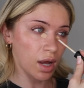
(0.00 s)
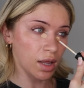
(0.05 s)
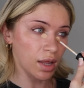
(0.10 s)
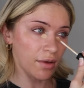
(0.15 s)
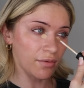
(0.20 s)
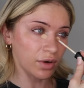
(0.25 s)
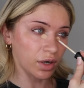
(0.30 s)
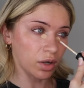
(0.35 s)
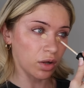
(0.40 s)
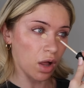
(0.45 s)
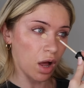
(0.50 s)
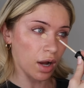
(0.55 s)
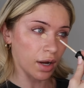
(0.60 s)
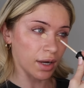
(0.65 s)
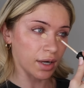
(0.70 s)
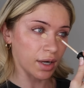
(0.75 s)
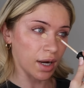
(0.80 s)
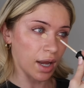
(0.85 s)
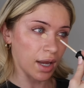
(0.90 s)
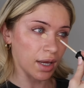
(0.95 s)
11 o'clock
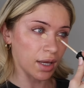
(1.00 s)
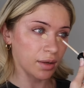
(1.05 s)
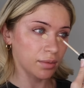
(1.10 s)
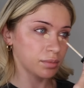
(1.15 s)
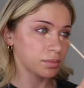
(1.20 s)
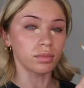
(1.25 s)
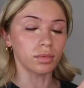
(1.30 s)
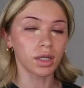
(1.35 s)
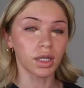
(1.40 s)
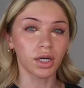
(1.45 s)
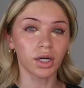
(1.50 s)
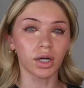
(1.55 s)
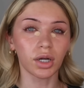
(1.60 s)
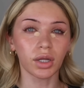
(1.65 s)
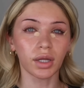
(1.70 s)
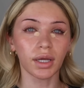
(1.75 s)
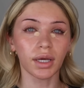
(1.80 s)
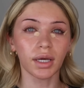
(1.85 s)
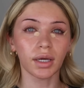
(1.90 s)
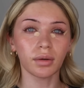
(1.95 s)
at night,
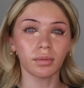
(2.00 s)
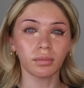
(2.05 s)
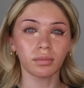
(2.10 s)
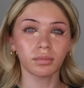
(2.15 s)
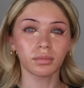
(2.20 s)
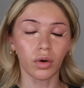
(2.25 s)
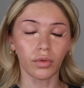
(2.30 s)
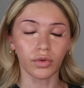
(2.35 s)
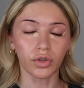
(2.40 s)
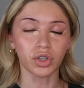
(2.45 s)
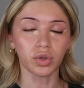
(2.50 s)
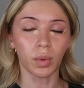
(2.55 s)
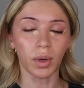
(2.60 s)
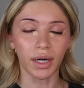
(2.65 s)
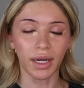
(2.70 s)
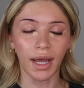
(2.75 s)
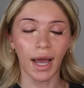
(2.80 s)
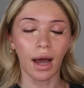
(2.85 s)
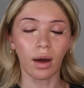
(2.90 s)
literally over 20